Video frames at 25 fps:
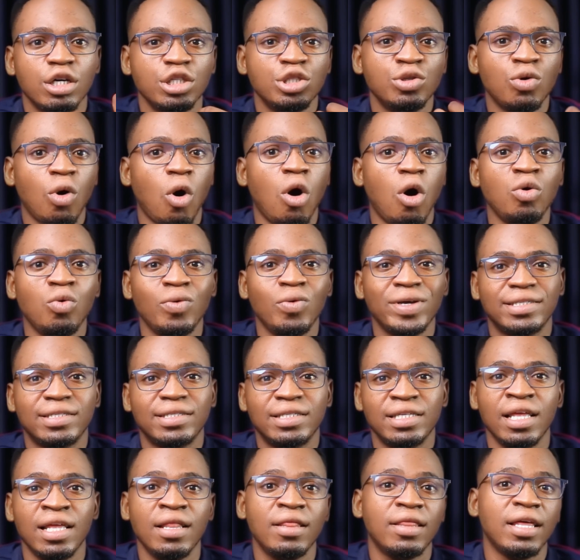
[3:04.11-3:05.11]
You always
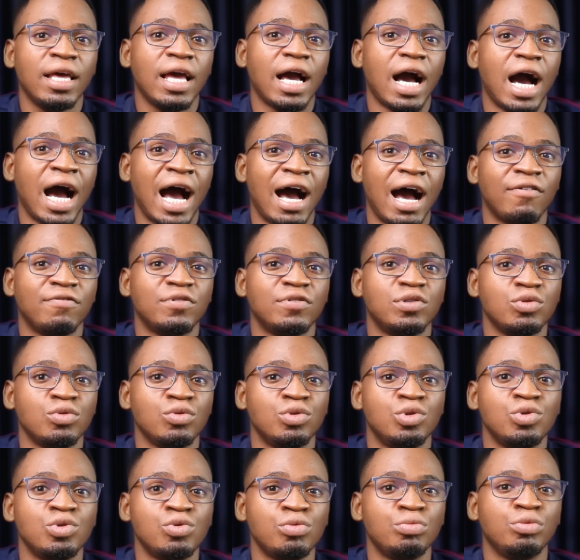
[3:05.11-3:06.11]
see they have to
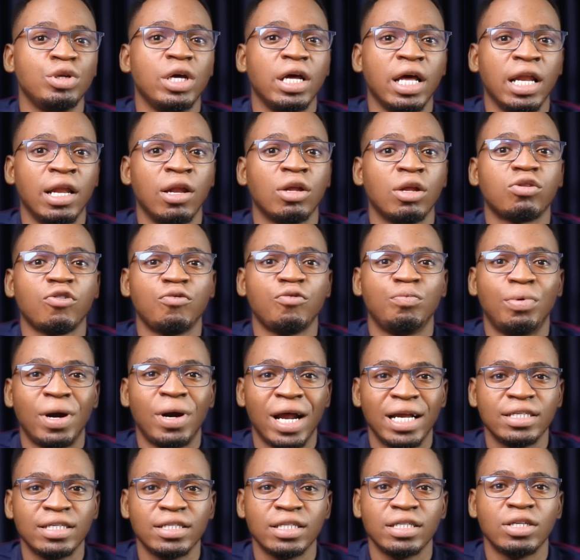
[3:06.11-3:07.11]
do a lot of
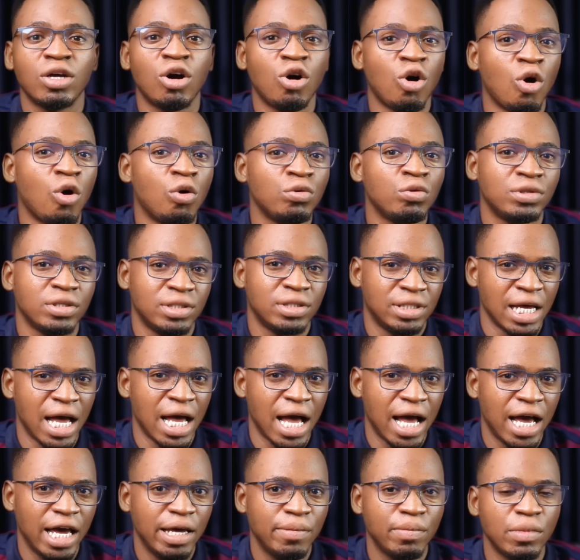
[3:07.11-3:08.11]
branding all the
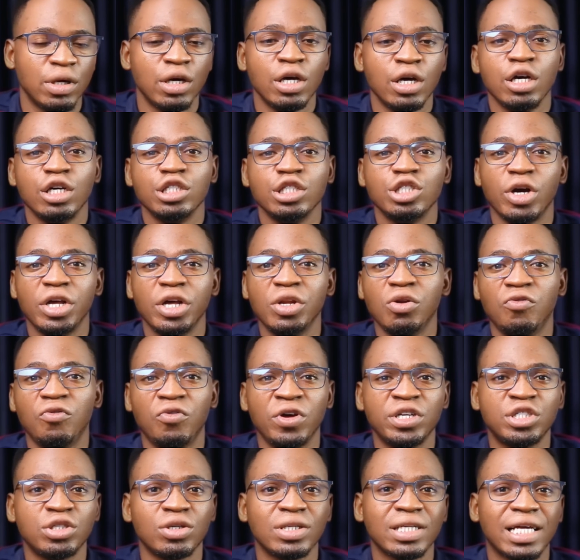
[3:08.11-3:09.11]
time. Your
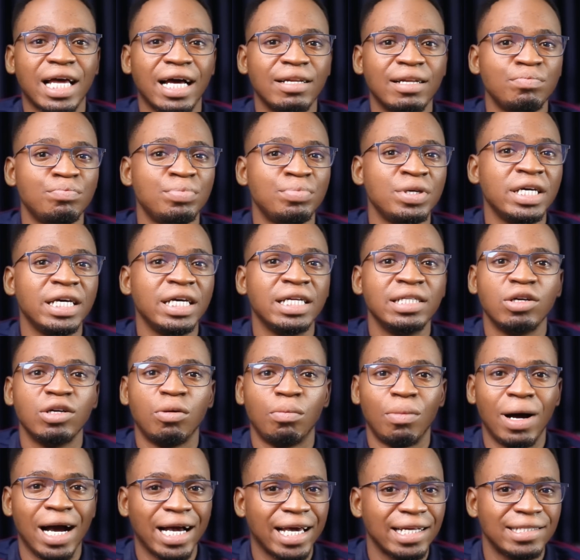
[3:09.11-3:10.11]
innovation can be in
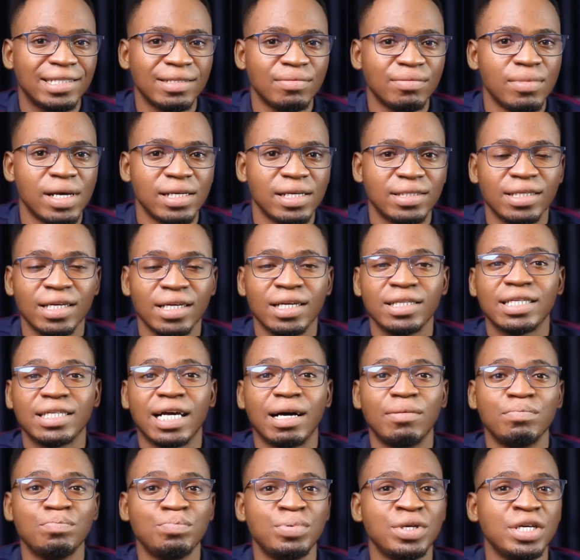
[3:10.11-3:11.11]
your marketing message,
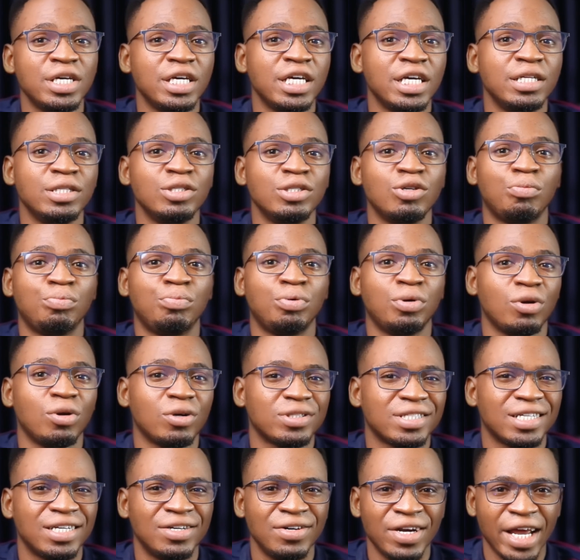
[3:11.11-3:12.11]
can be in your
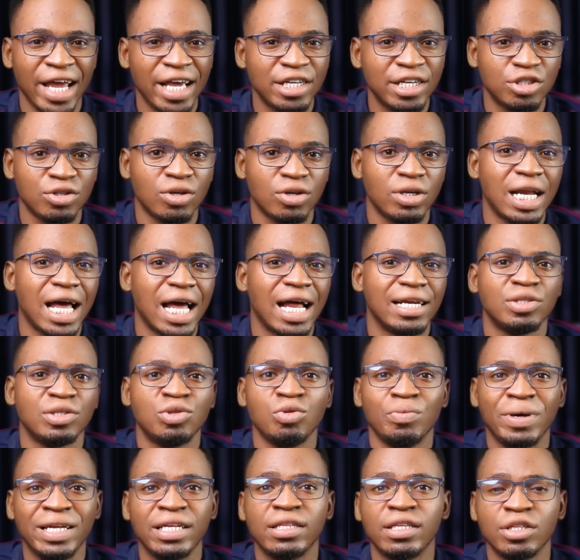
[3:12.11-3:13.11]
product creation, and
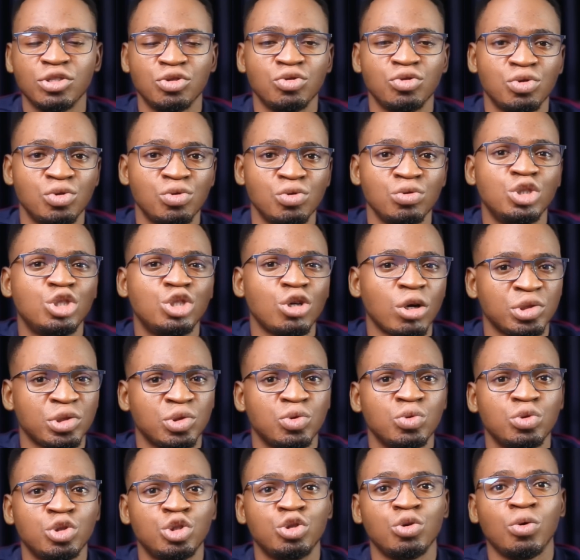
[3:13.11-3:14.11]
so many things you do
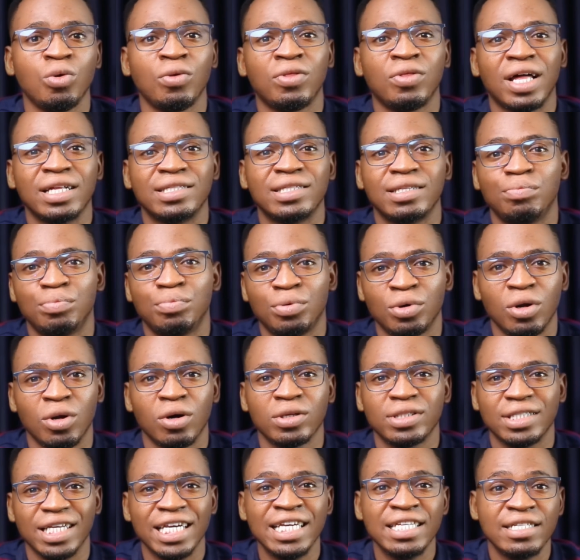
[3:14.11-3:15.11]
just to show that the
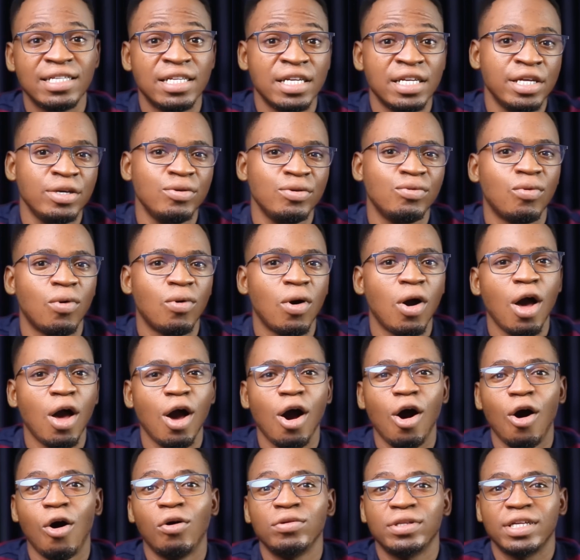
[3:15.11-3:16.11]
product is new
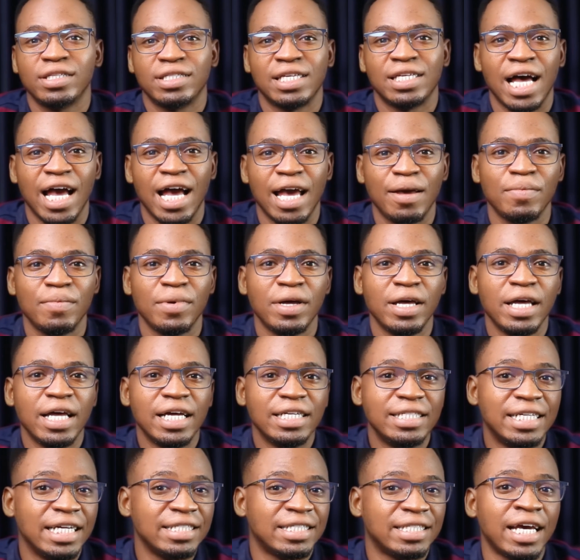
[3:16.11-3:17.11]
all the time.
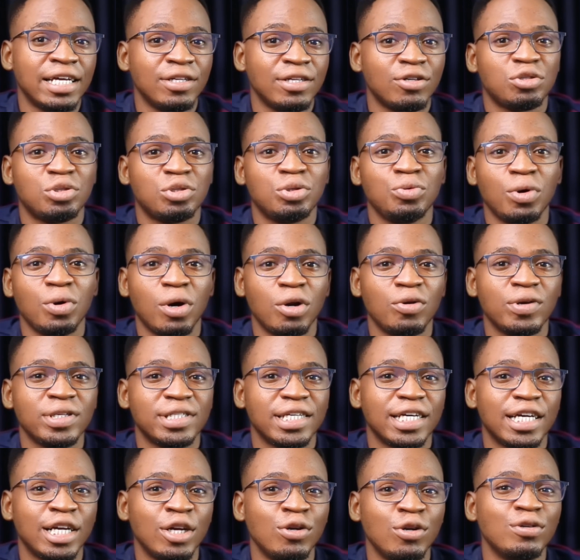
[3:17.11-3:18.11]
Dental industry will
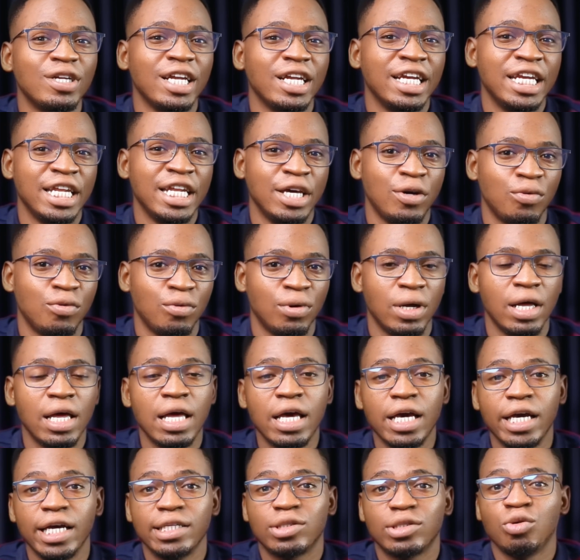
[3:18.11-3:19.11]
always include new.
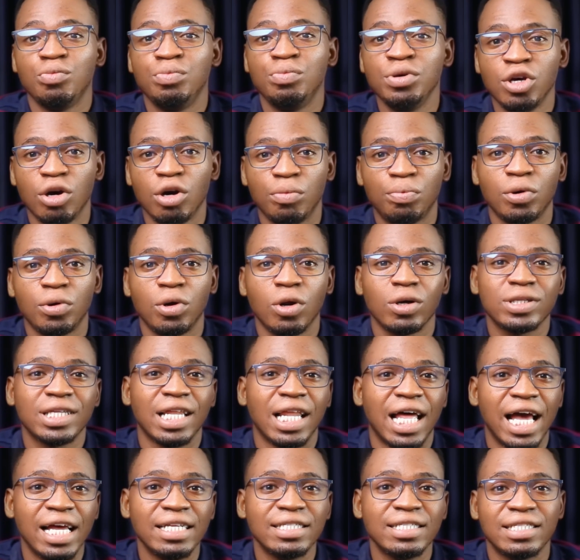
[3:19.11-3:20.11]
It could be your product
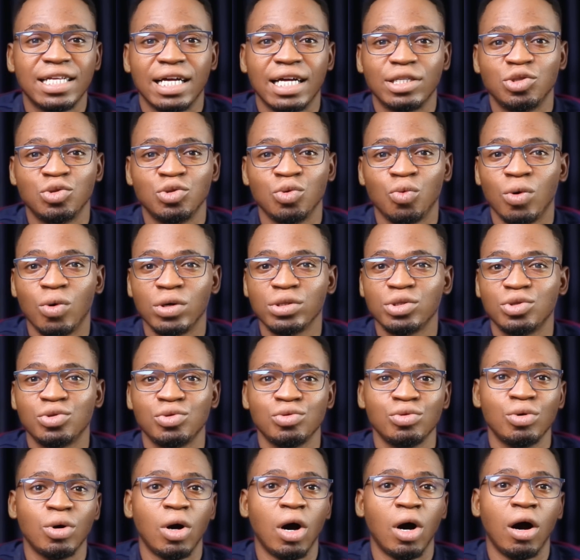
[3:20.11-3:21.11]
lines that you want
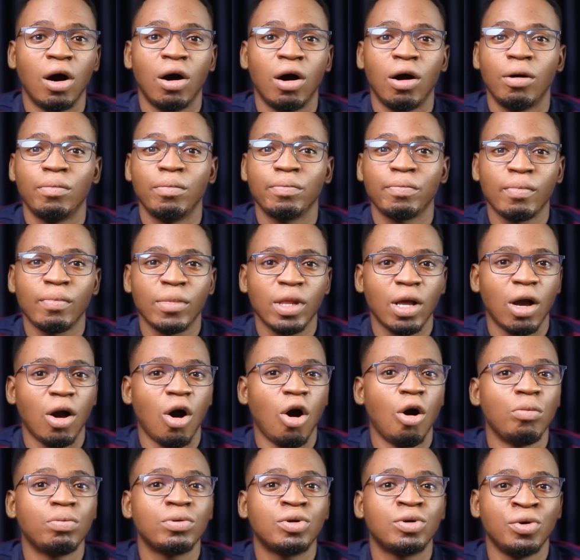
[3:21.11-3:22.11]
to
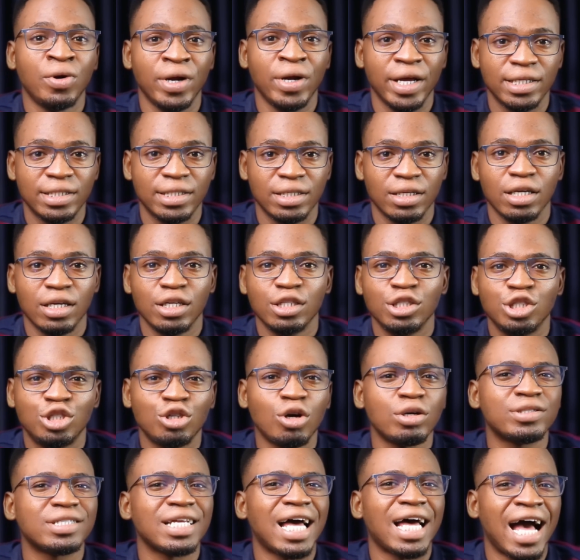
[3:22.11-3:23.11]
upgrade.
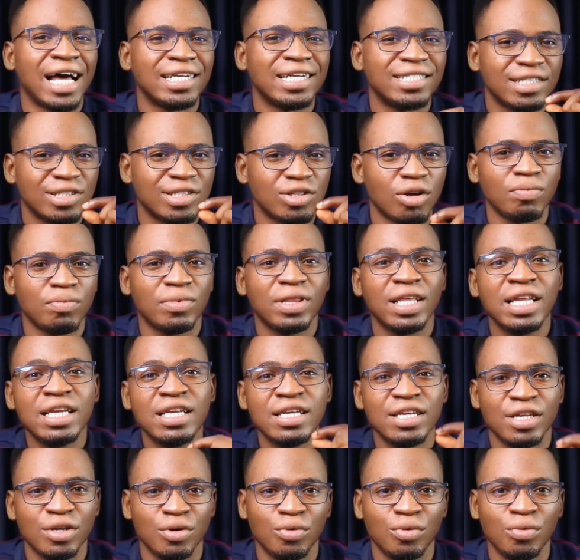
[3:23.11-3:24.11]
Just add
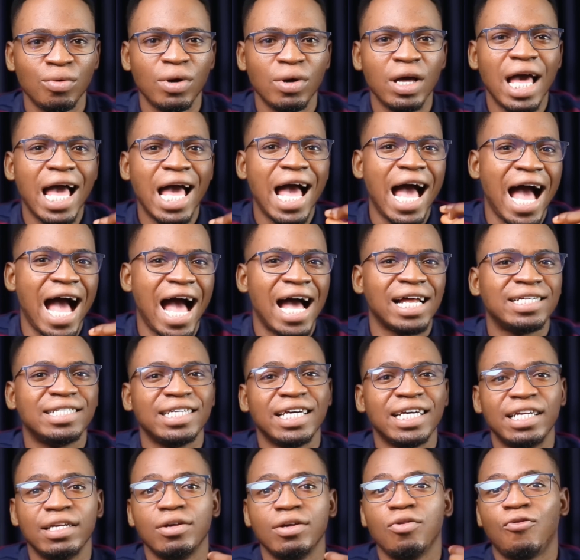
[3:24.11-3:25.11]
something new,
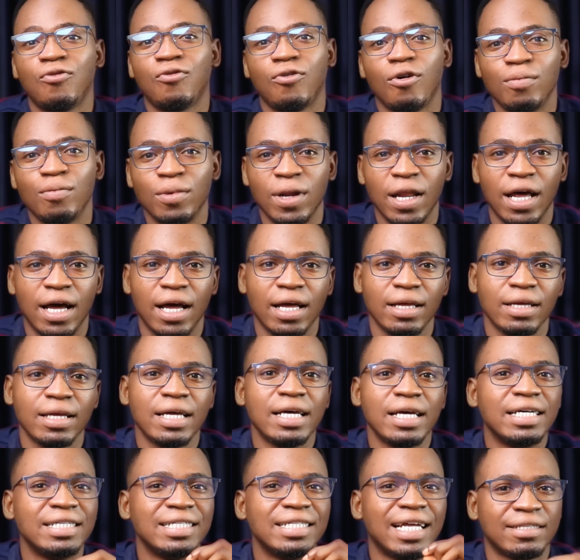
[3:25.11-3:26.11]
add a new formula
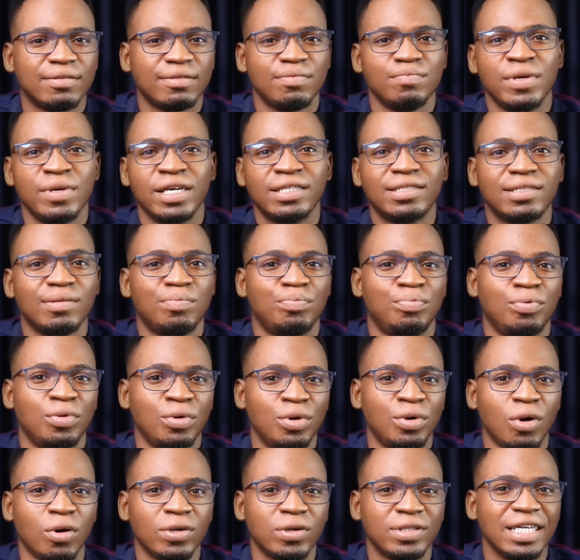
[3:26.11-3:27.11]
that makes the
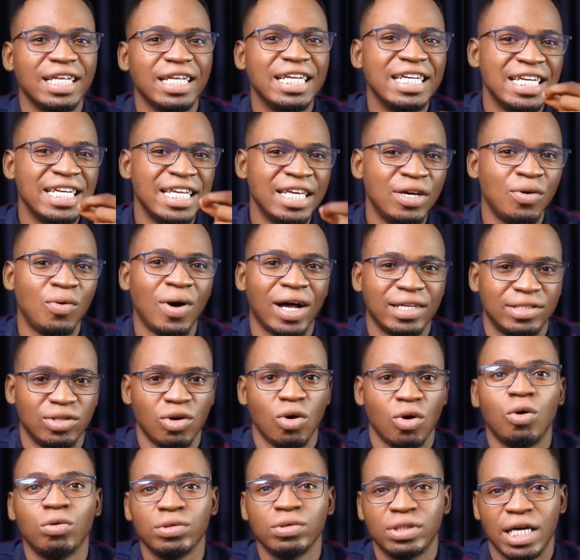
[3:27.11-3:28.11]
product new
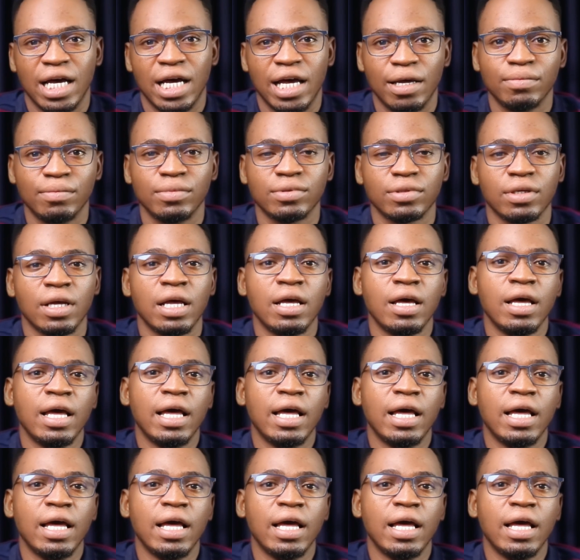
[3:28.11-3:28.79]
at all times.